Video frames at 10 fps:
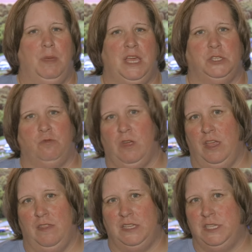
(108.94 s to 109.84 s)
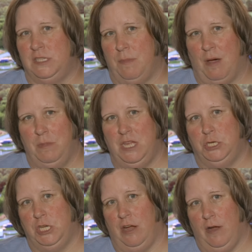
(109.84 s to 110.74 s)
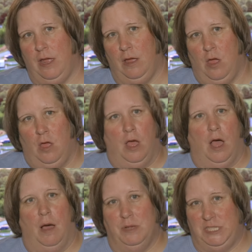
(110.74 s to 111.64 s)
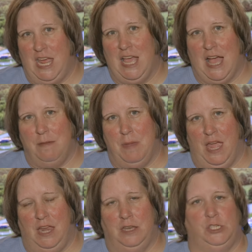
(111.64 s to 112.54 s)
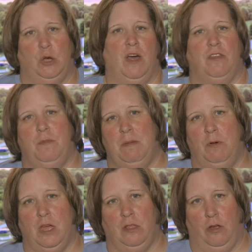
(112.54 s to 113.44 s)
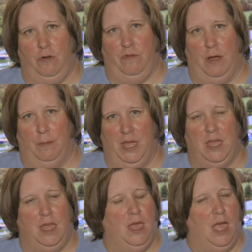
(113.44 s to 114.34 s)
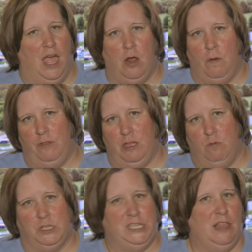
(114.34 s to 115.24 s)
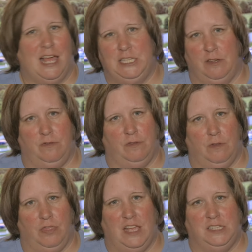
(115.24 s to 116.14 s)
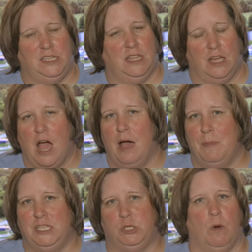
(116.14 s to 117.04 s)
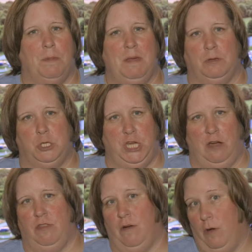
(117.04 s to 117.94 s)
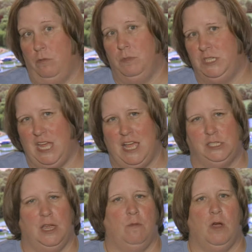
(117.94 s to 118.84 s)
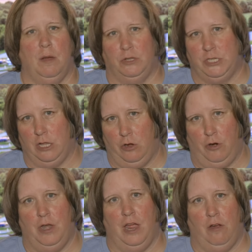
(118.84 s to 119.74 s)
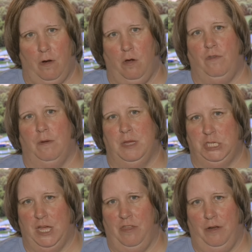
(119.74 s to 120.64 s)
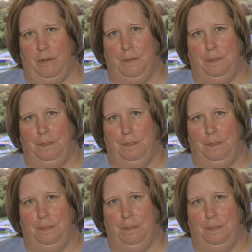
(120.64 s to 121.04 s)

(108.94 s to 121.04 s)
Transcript: because really, this is about me sharing a mistake I made so other people can learn from it. And hopefully we'll see lots of things in the comments where people share their own mistakes and we're able to learn and grow from each other.